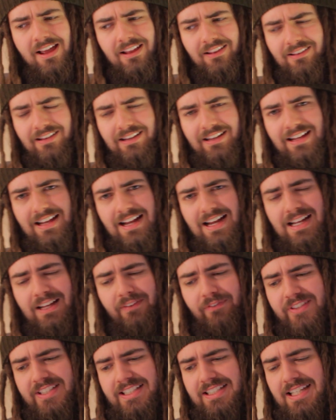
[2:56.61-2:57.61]
like,
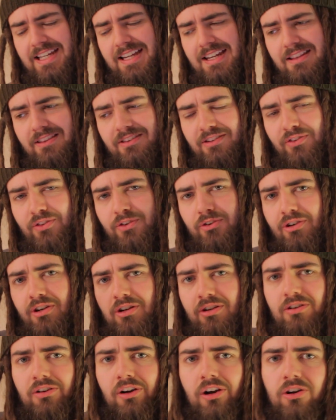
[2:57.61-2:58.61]
I've seen that there are
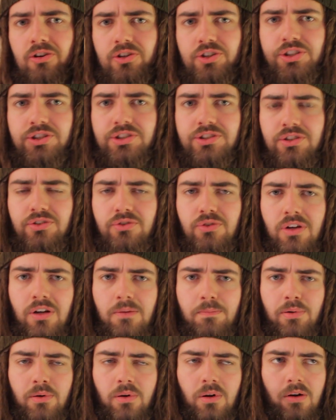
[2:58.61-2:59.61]
concoctions that you
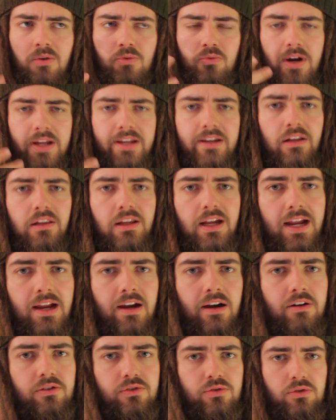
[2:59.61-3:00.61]
can put on regular
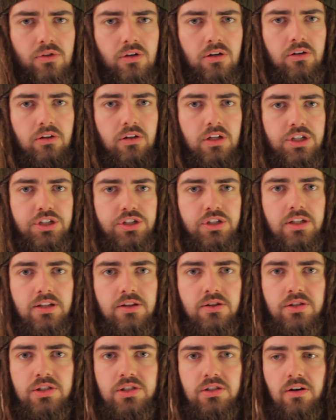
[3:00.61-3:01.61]
hair to condition
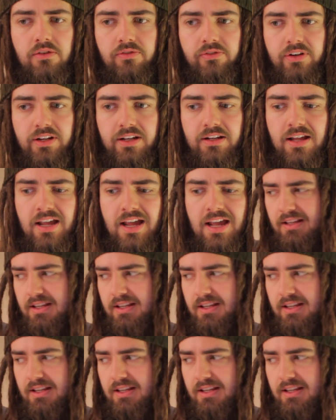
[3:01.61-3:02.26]
it, to soften it.